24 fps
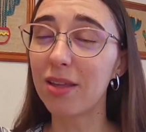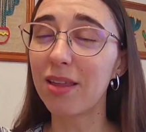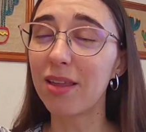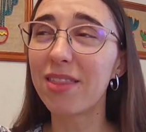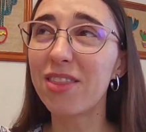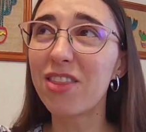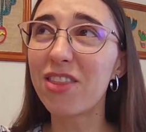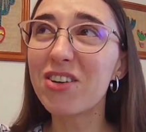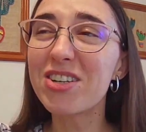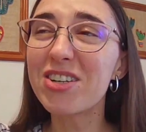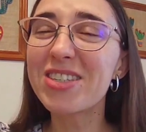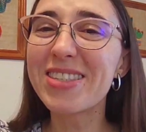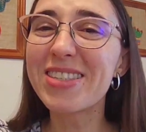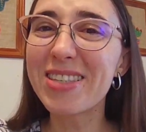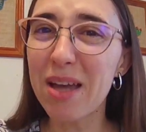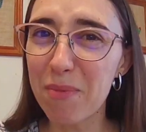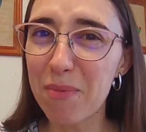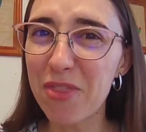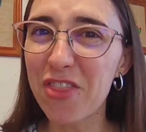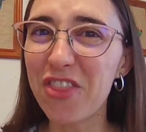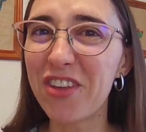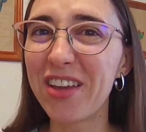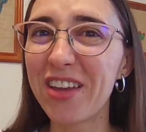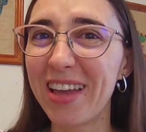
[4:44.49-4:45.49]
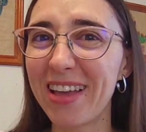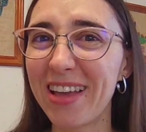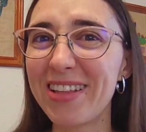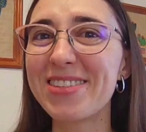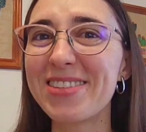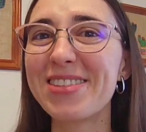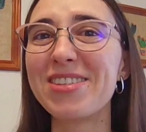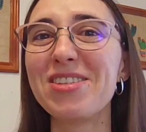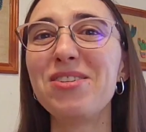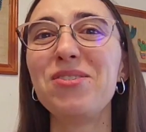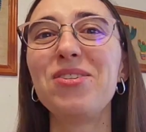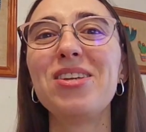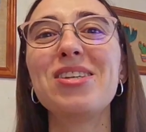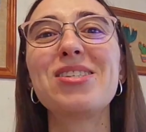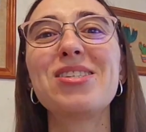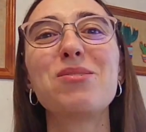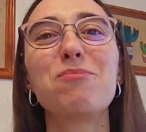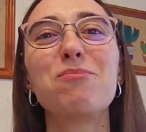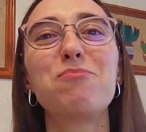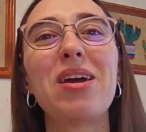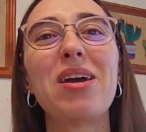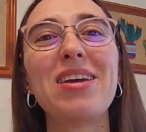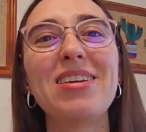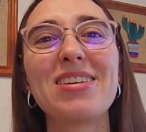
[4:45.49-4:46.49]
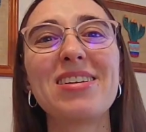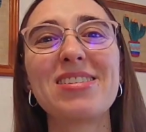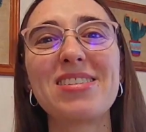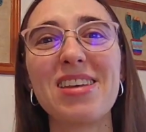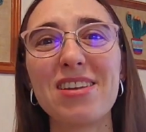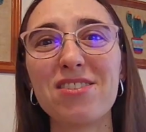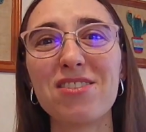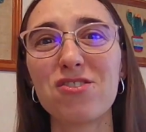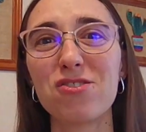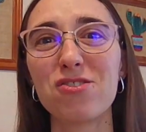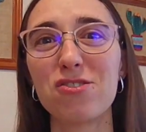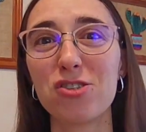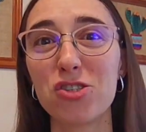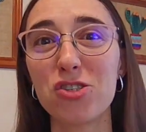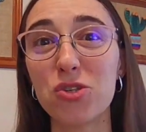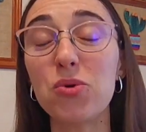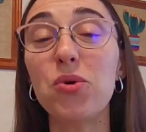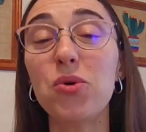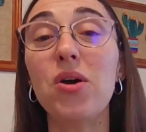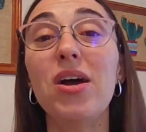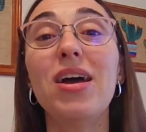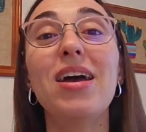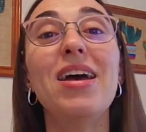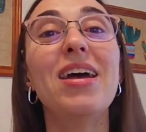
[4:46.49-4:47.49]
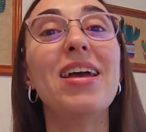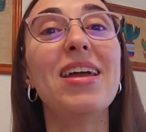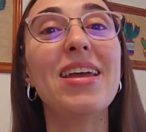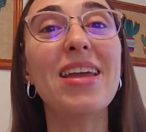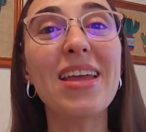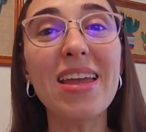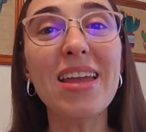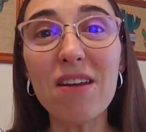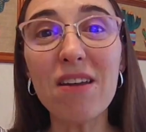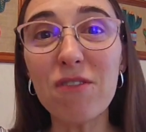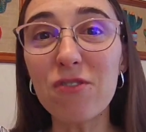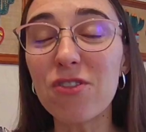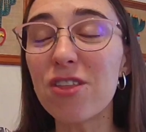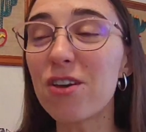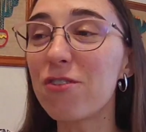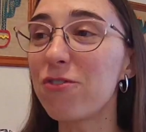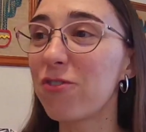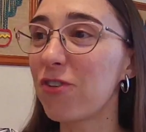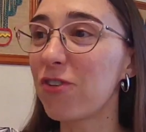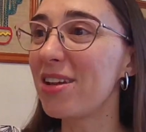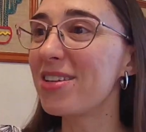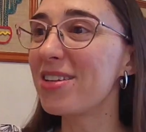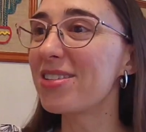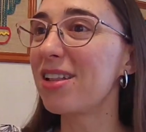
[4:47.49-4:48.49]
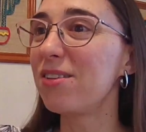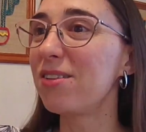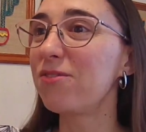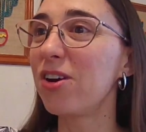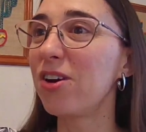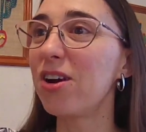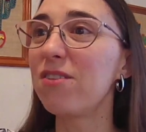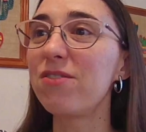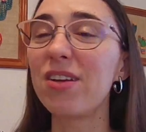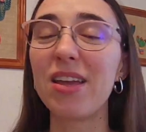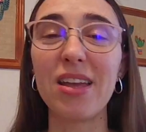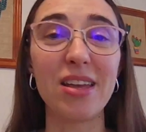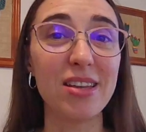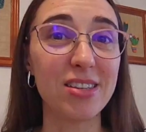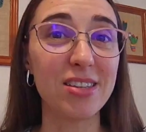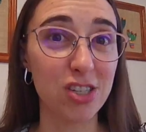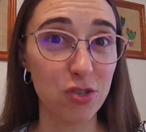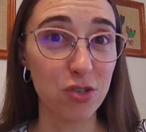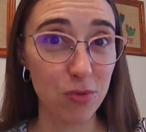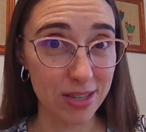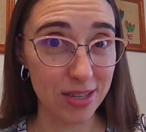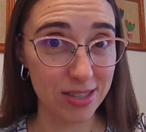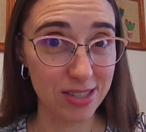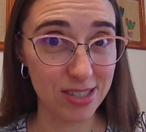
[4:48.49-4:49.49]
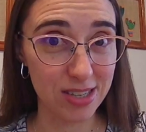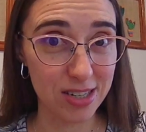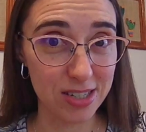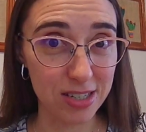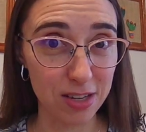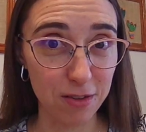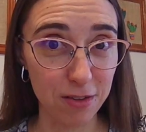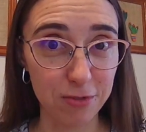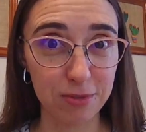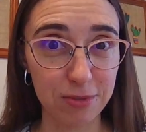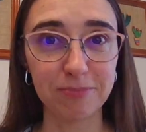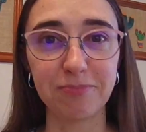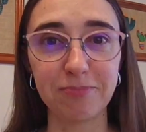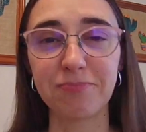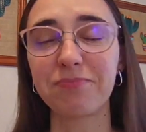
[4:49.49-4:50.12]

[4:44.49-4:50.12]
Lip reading: there's something else you need to pay attention to if the phrasal verb is transitive.